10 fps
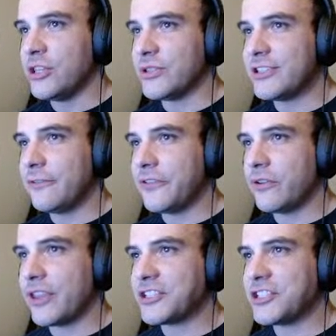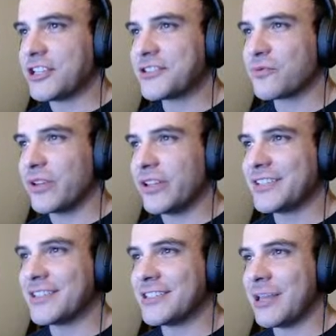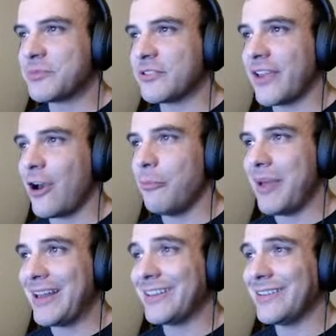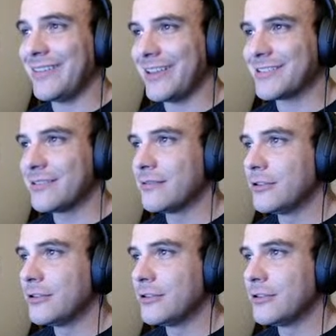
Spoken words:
you still feel that she doesn't realize the depths of how bad it can get.